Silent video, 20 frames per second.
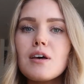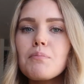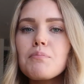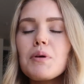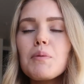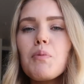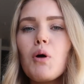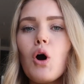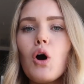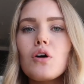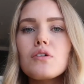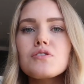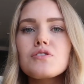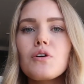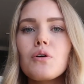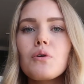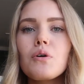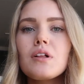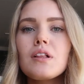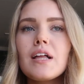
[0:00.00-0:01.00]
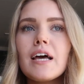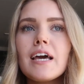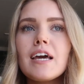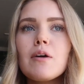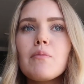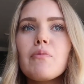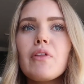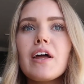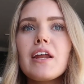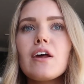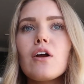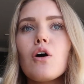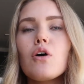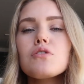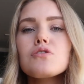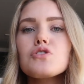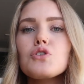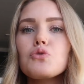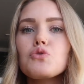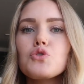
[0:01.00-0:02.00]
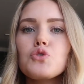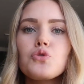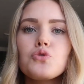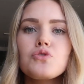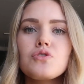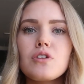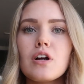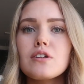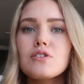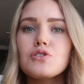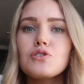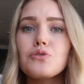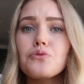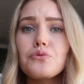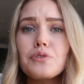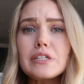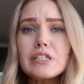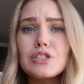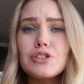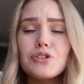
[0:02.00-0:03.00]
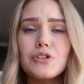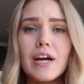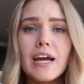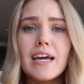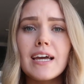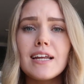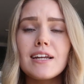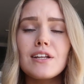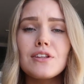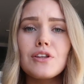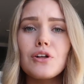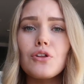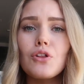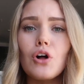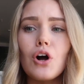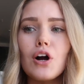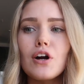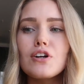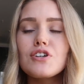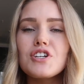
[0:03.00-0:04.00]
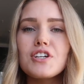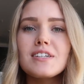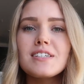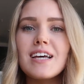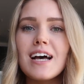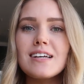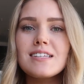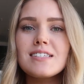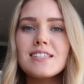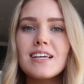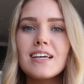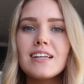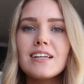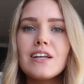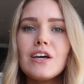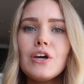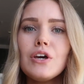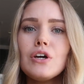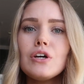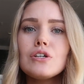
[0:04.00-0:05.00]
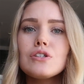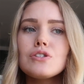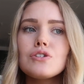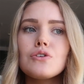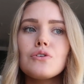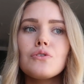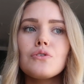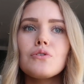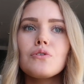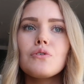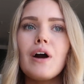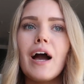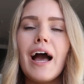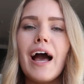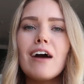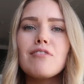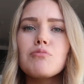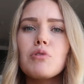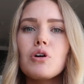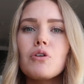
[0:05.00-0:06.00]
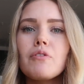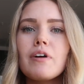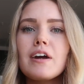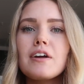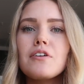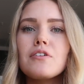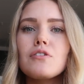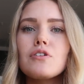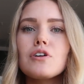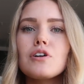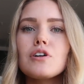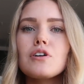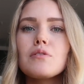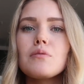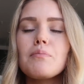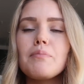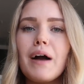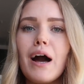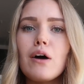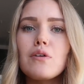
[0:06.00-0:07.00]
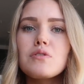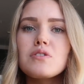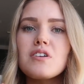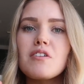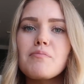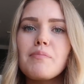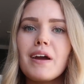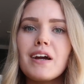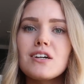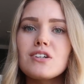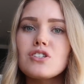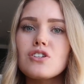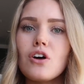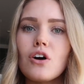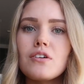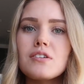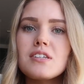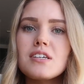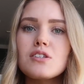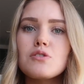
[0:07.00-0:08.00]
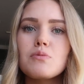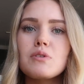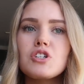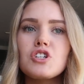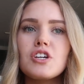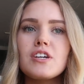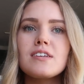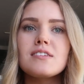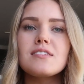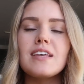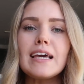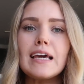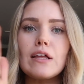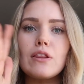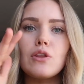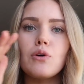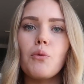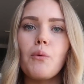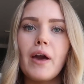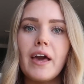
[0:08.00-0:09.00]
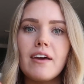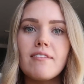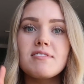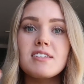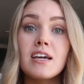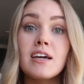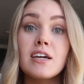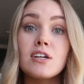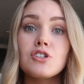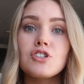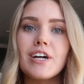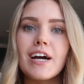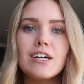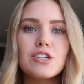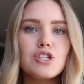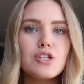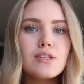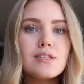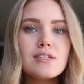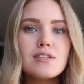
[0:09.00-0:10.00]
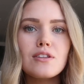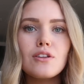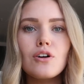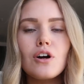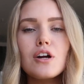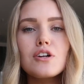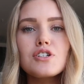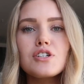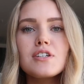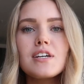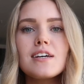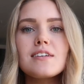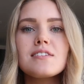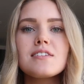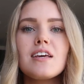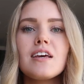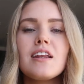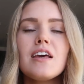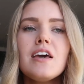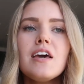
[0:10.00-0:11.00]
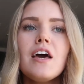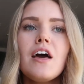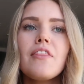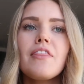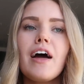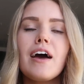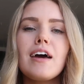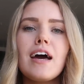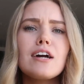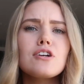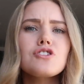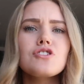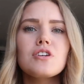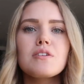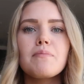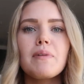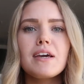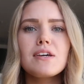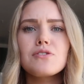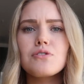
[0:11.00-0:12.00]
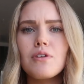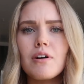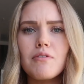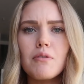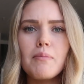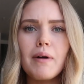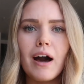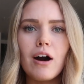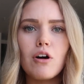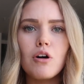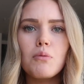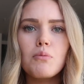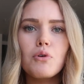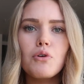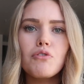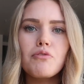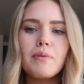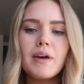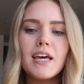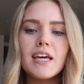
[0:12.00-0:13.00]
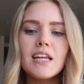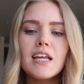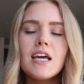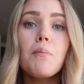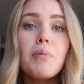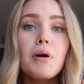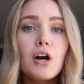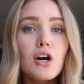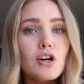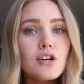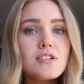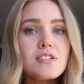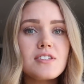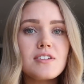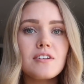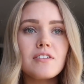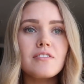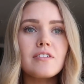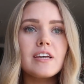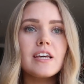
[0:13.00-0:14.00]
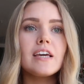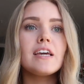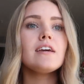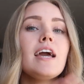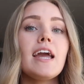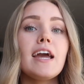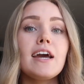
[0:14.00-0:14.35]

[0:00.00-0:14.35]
Some people also claim that it also starts to retrain the large intestine to have more regular bouts of peristalsis, which is like the waves and contractions in the large intestine that actually makes you have a bowel movement. Personally,